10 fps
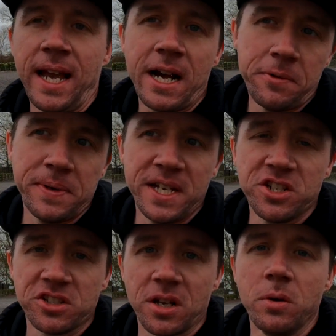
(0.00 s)
our
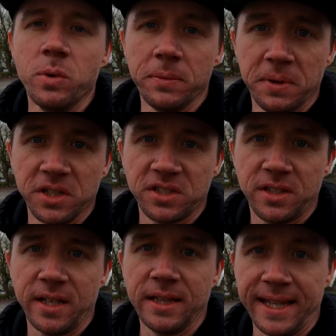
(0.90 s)
pages, and we'll
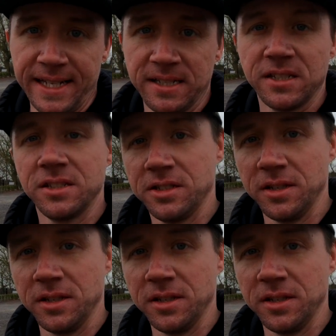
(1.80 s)
post links